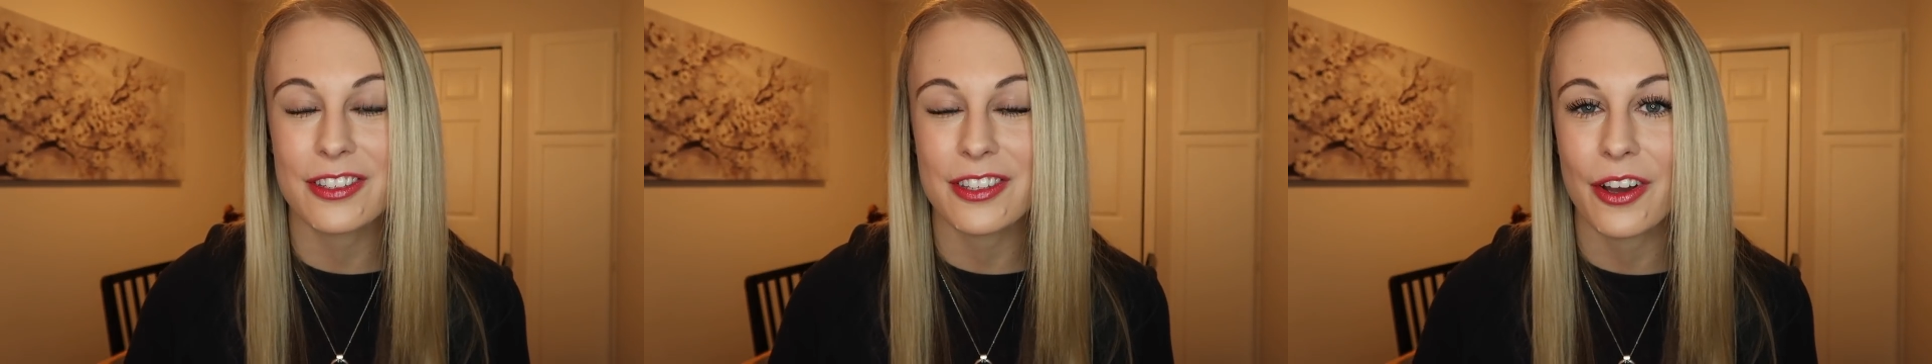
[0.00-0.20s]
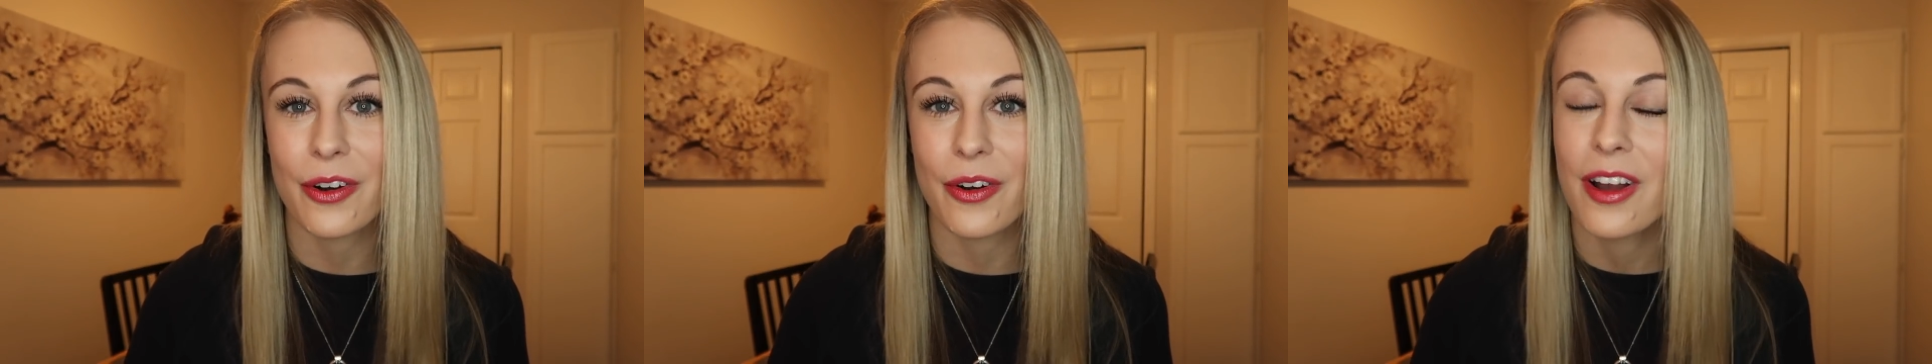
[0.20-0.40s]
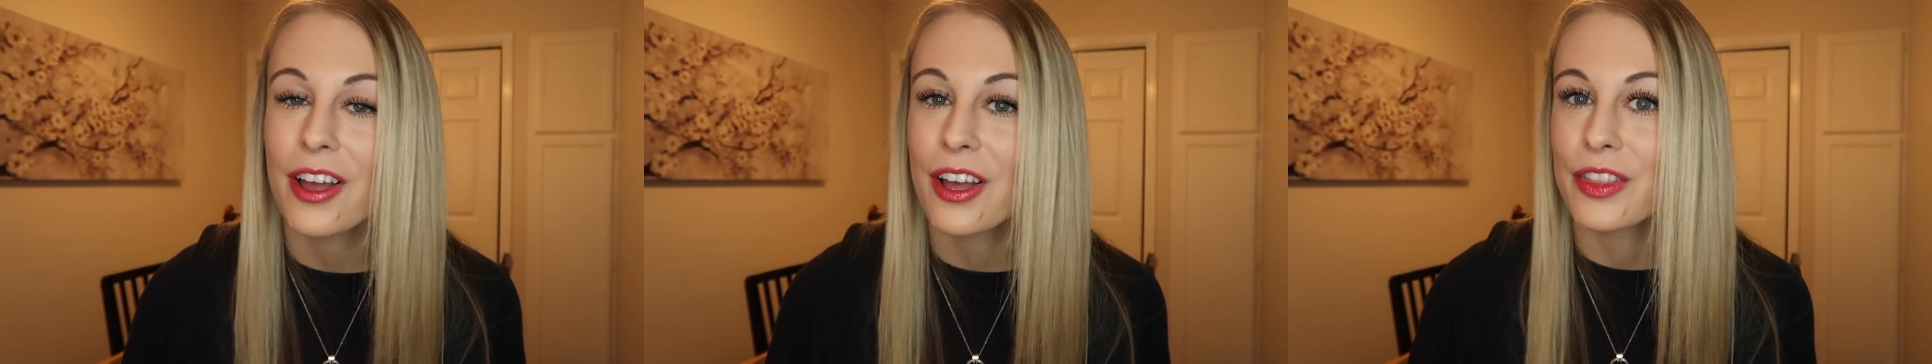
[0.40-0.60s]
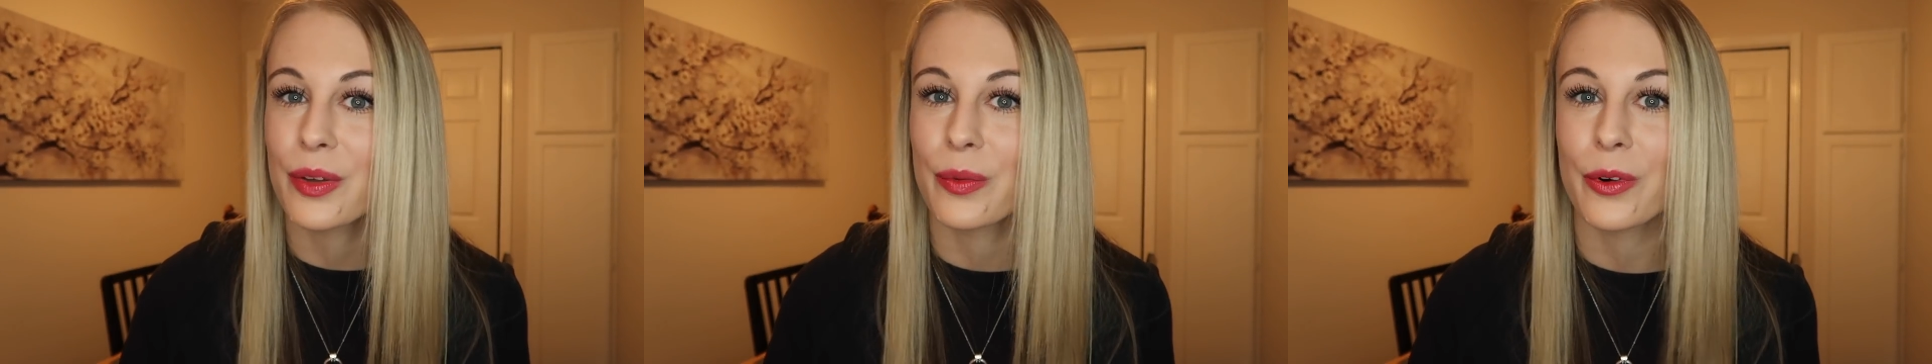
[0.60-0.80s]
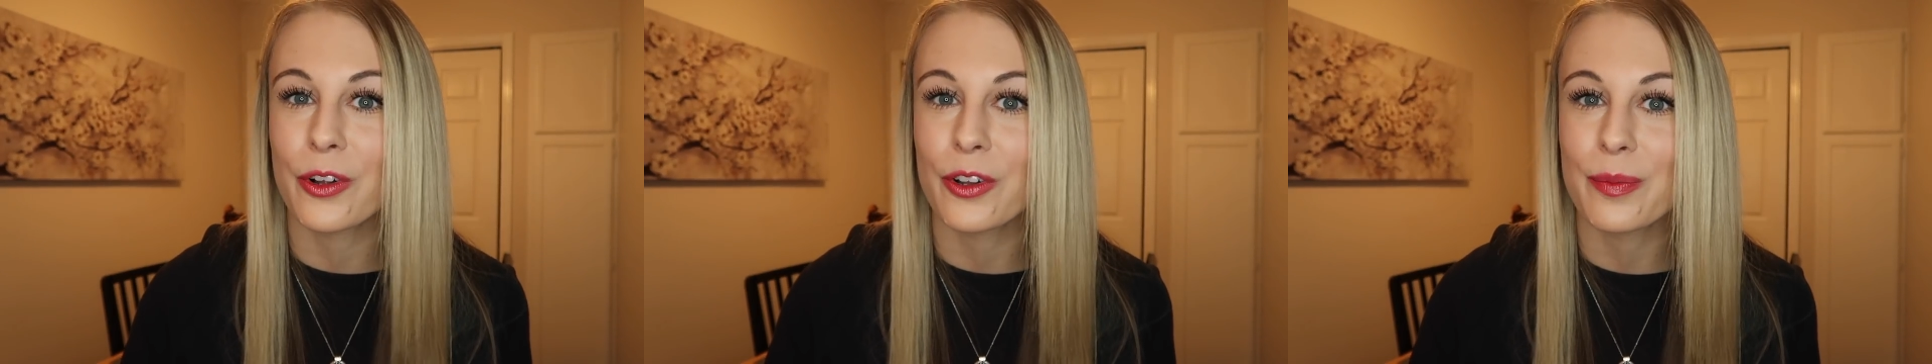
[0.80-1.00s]
So
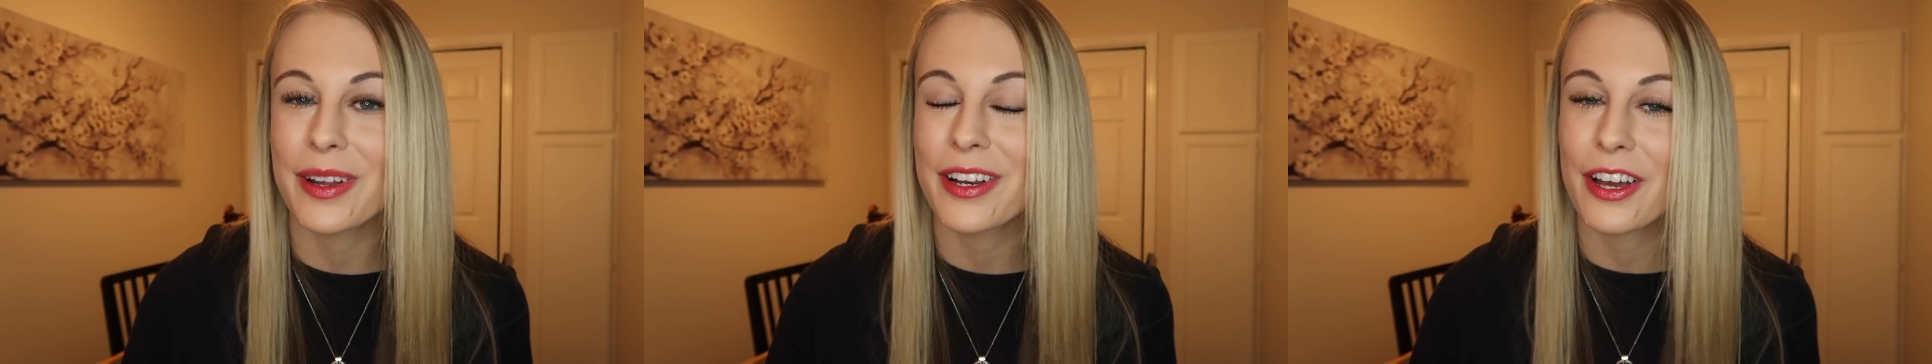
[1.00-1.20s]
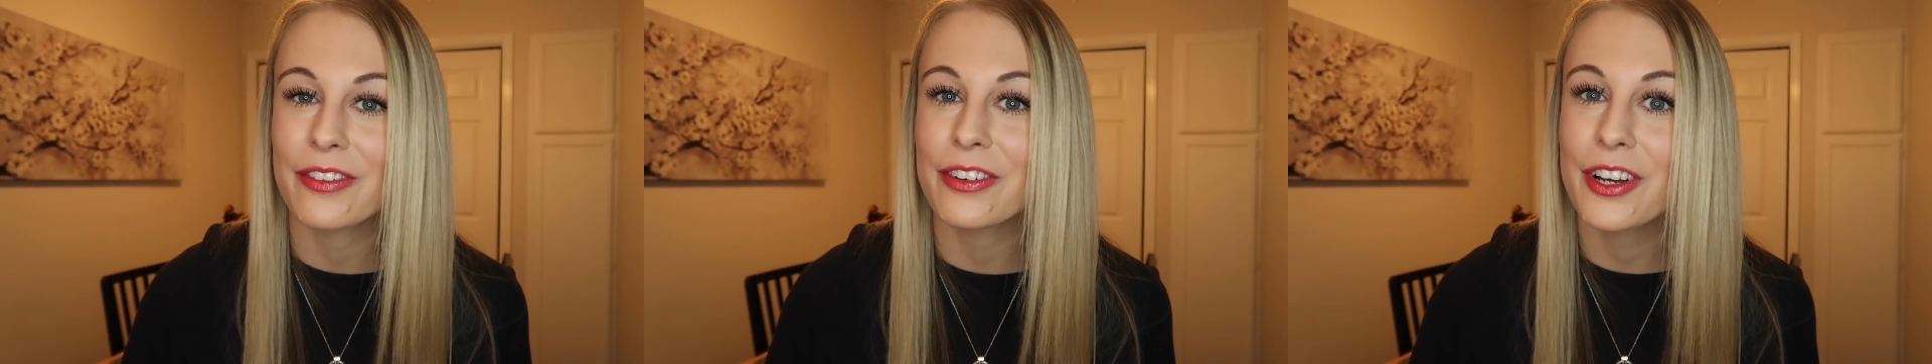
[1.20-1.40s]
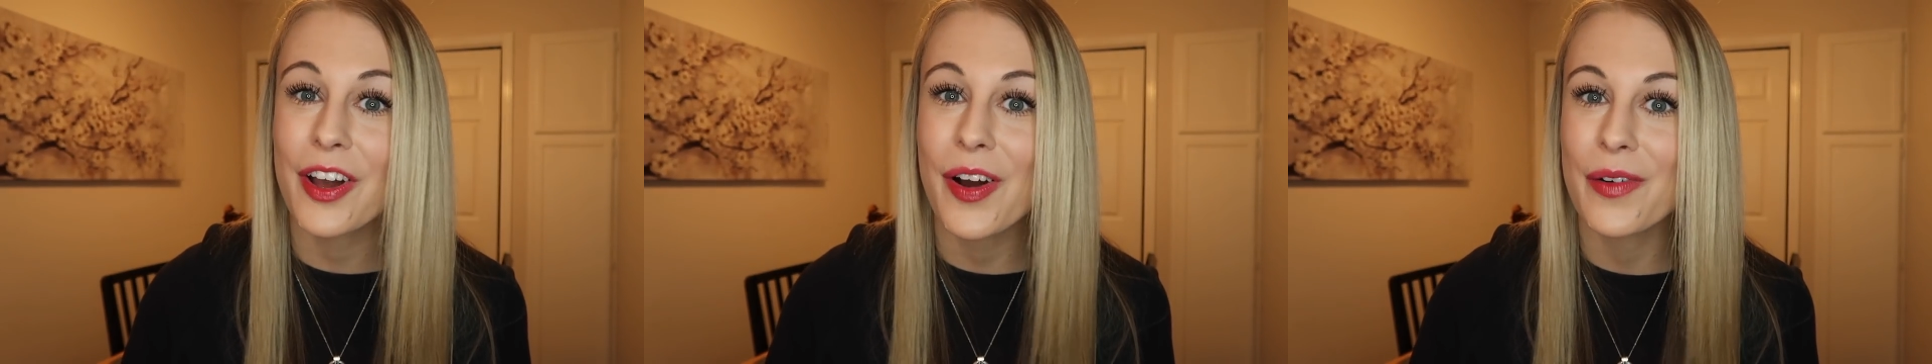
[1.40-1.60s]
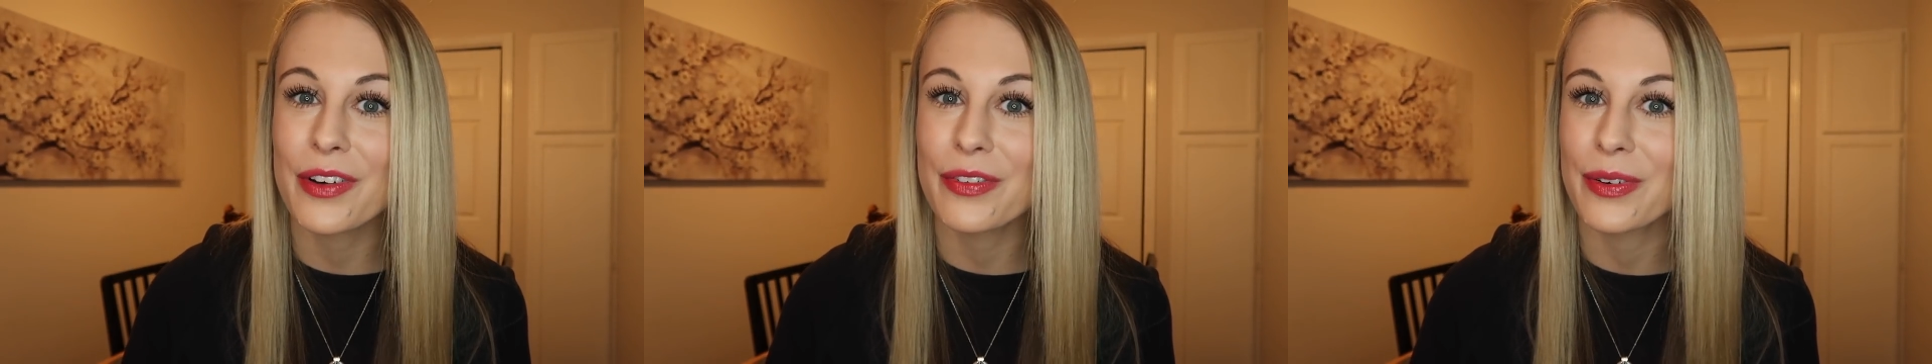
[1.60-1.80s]
the world may never know